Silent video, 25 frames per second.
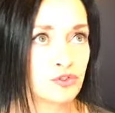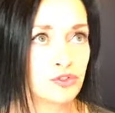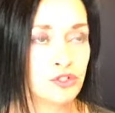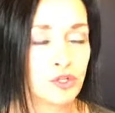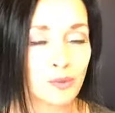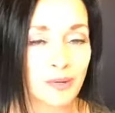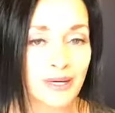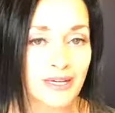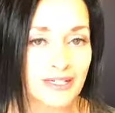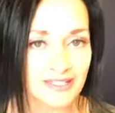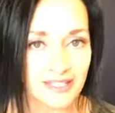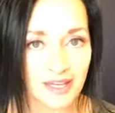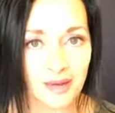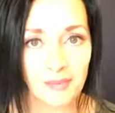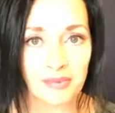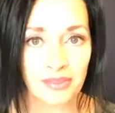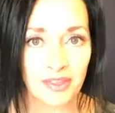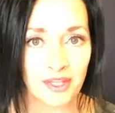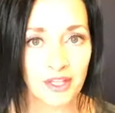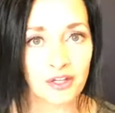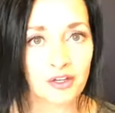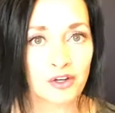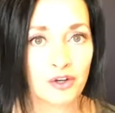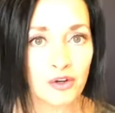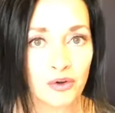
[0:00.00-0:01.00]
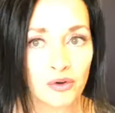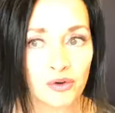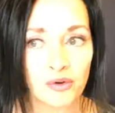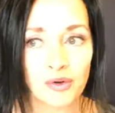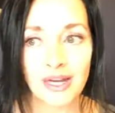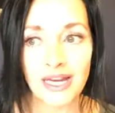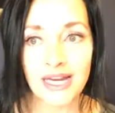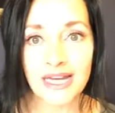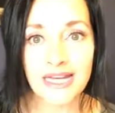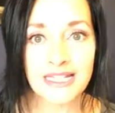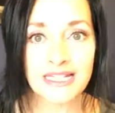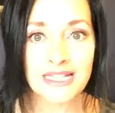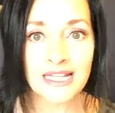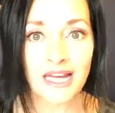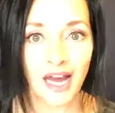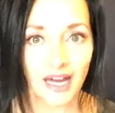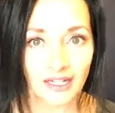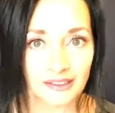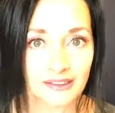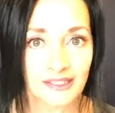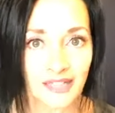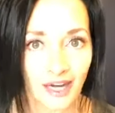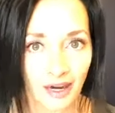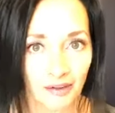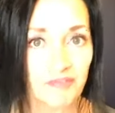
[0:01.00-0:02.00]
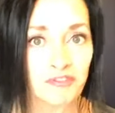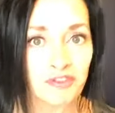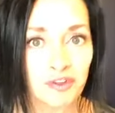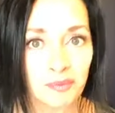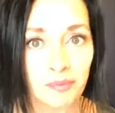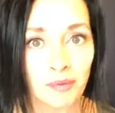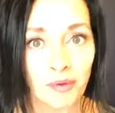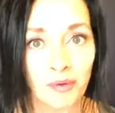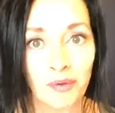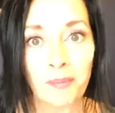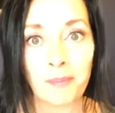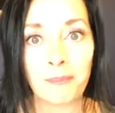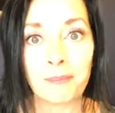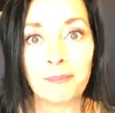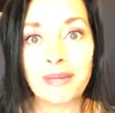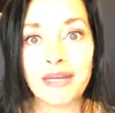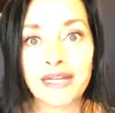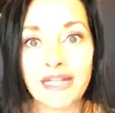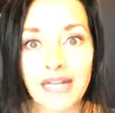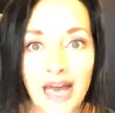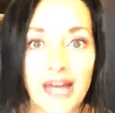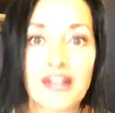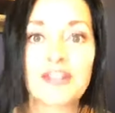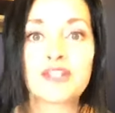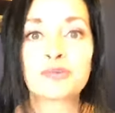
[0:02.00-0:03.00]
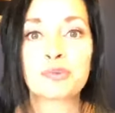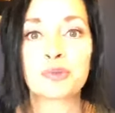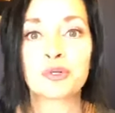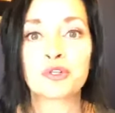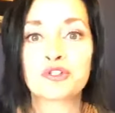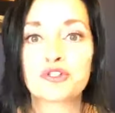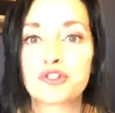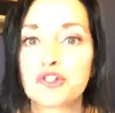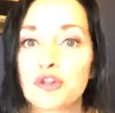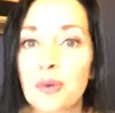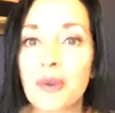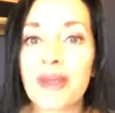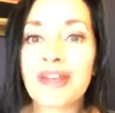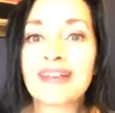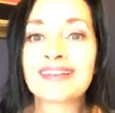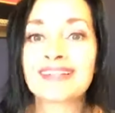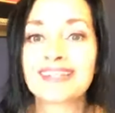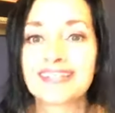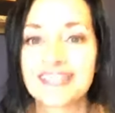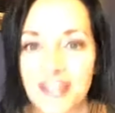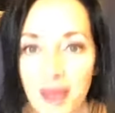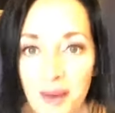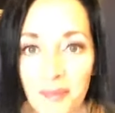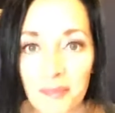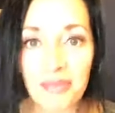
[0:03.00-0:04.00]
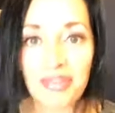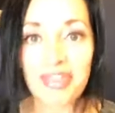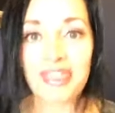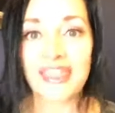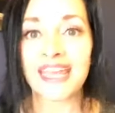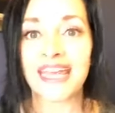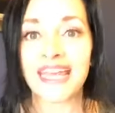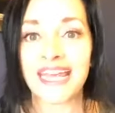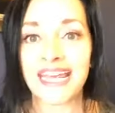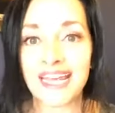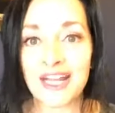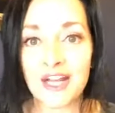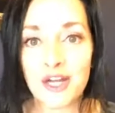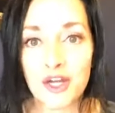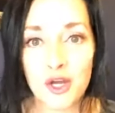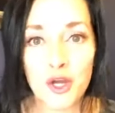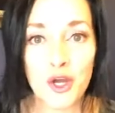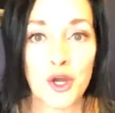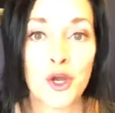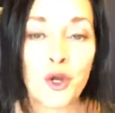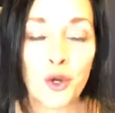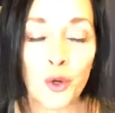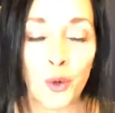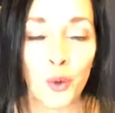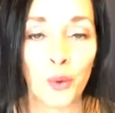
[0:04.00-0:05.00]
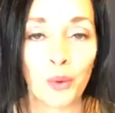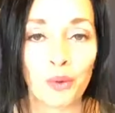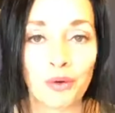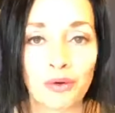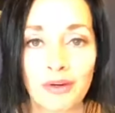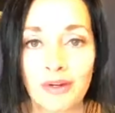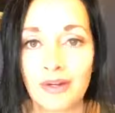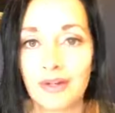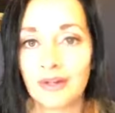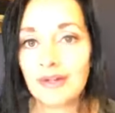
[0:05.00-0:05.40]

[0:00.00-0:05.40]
doing something new is uncomfortable because we're doing something new.